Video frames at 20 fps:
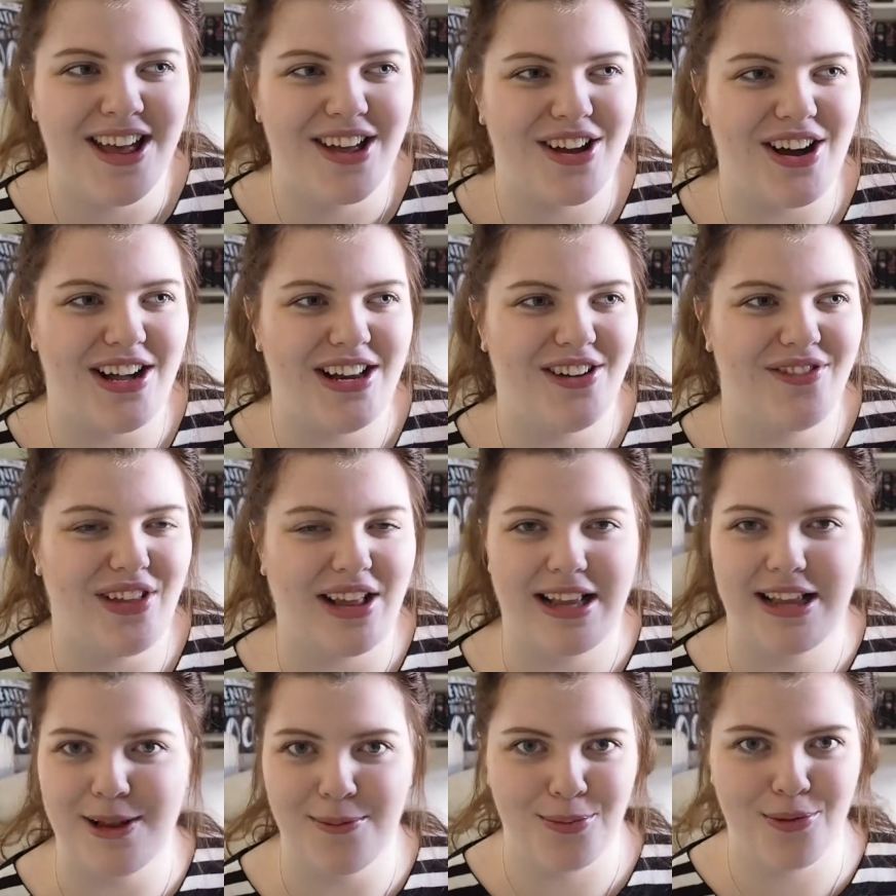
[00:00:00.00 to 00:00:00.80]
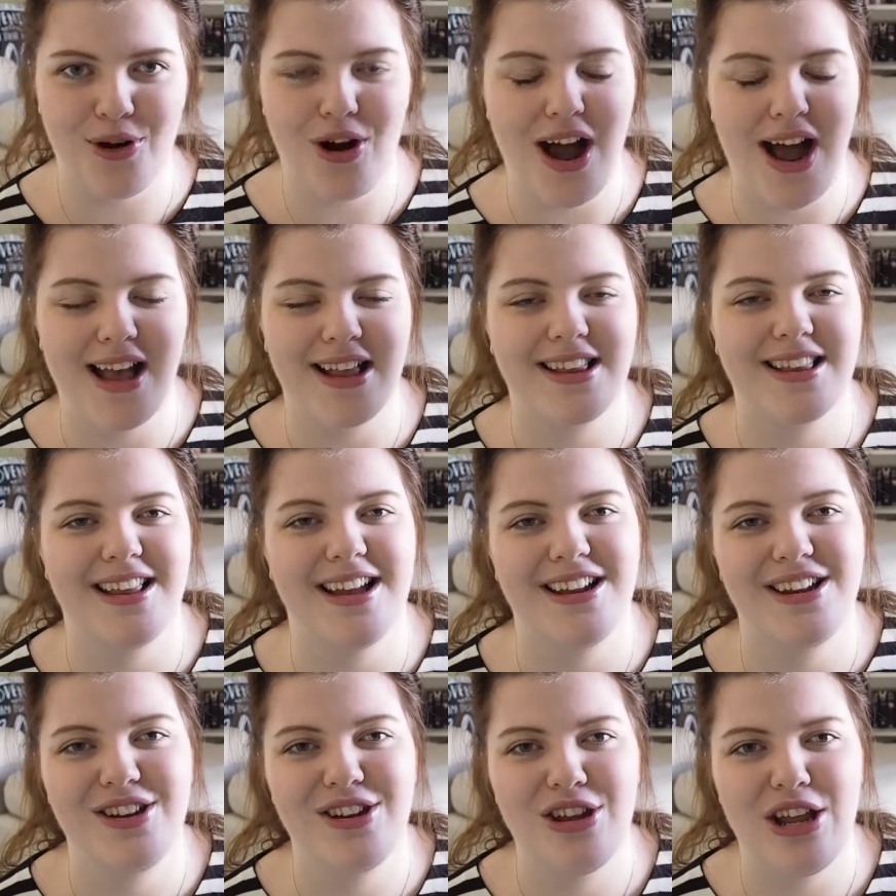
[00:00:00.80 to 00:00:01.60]
kind of like surprise
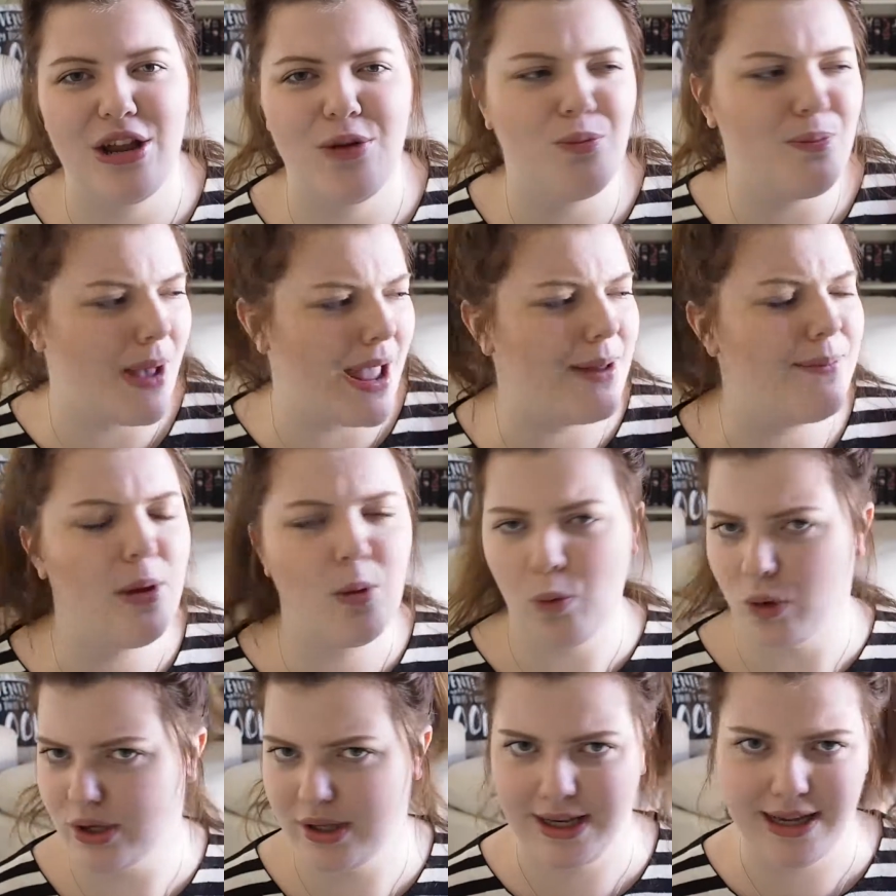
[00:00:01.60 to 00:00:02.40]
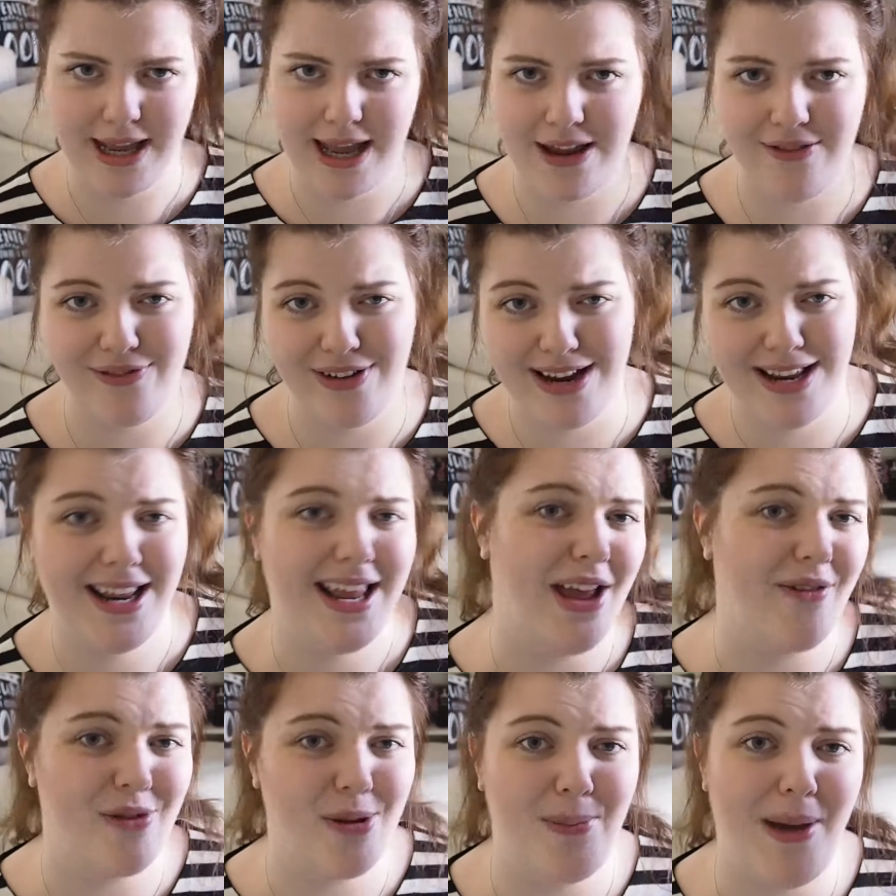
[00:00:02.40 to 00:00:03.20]
that it made me want to keep
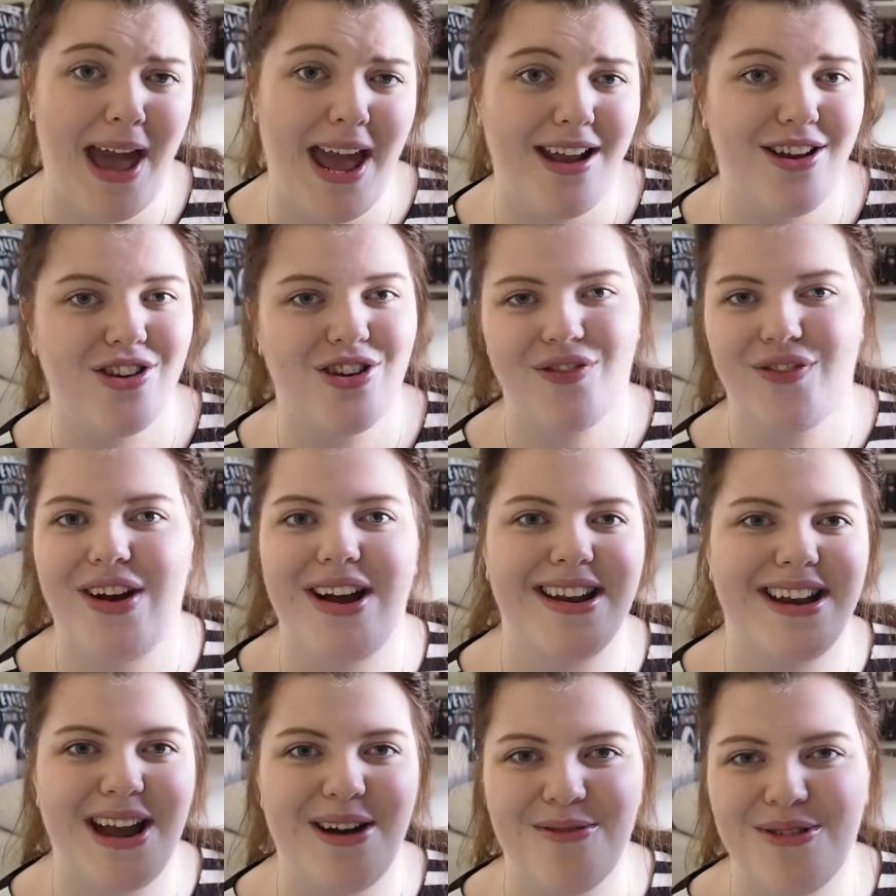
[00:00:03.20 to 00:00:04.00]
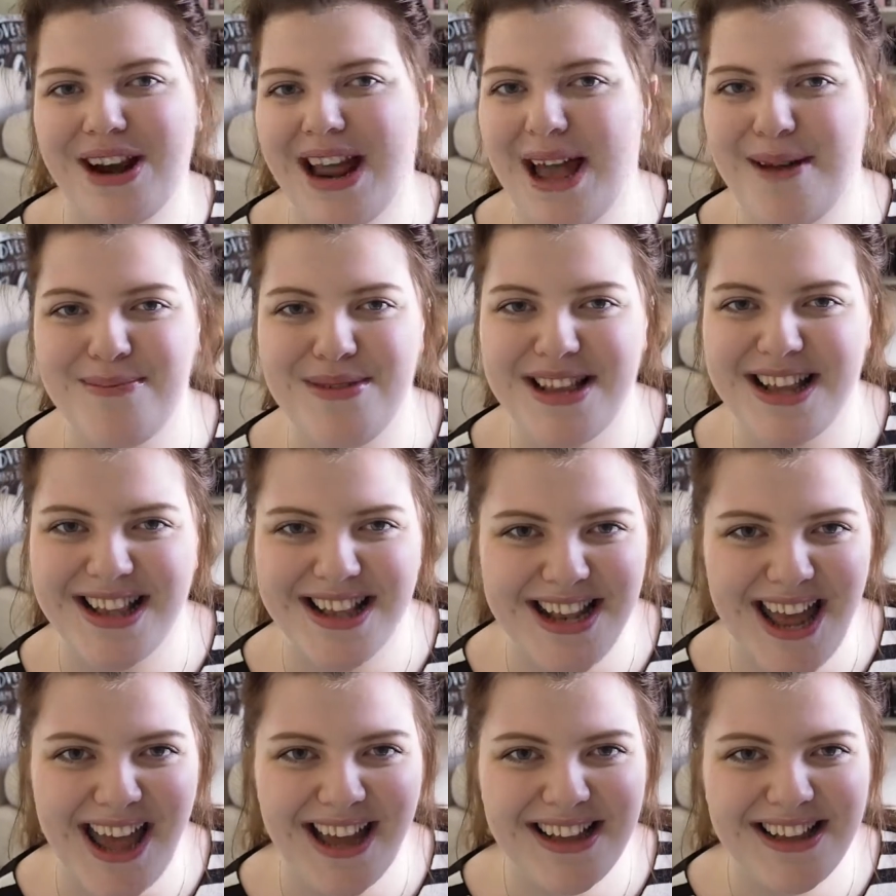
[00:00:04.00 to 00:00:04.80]
reading every page to find out what happens
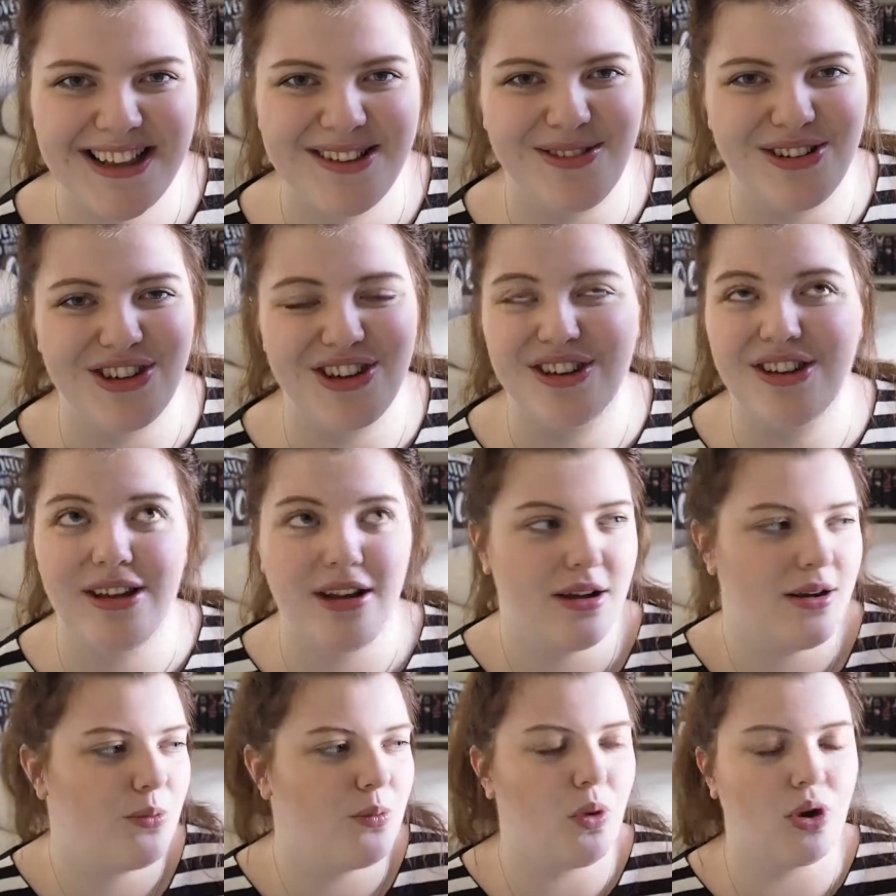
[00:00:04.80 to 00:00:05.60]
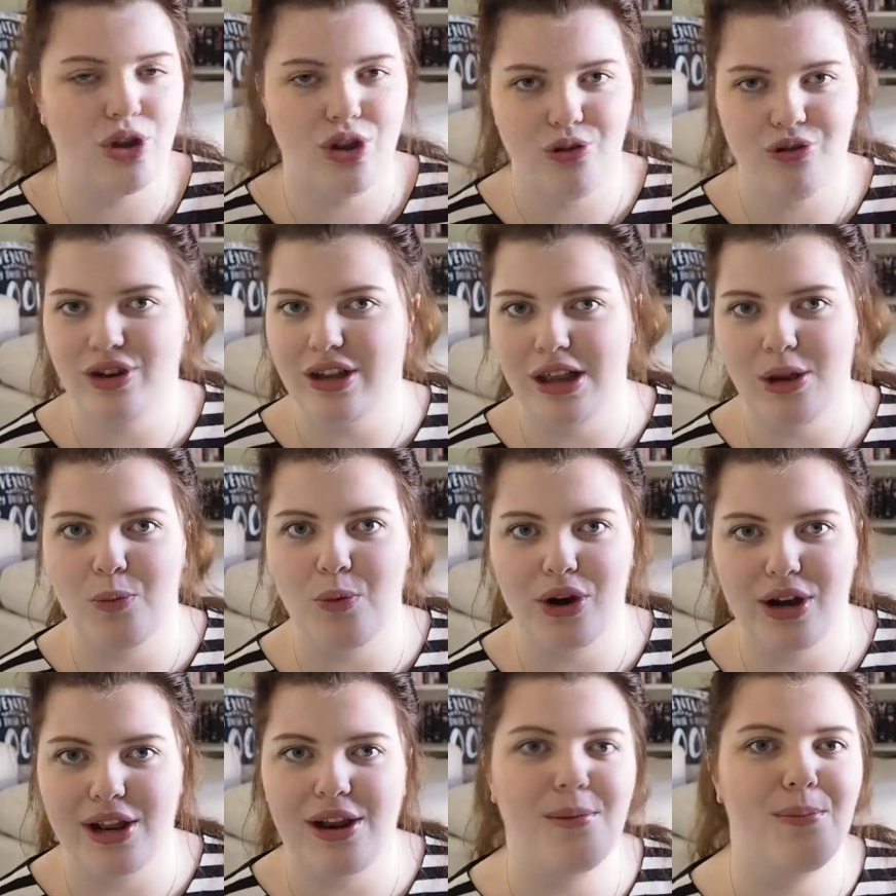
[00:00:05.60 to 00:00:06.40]
next, which is what you really
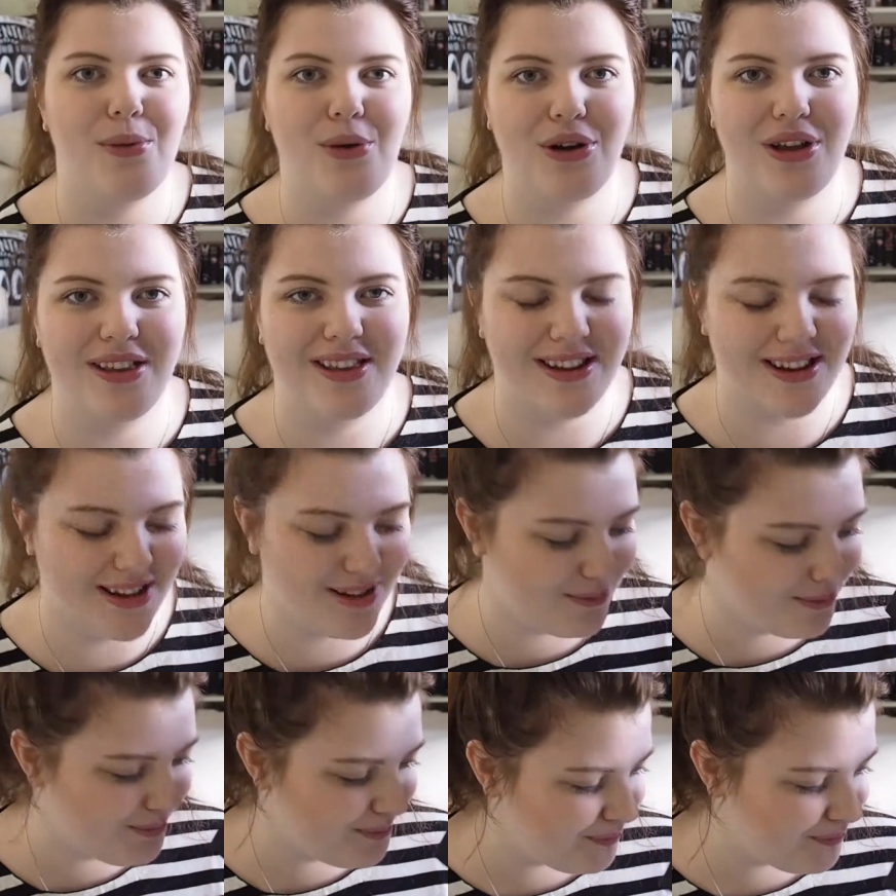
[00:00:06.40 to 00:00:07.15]
want in a book, isn't it?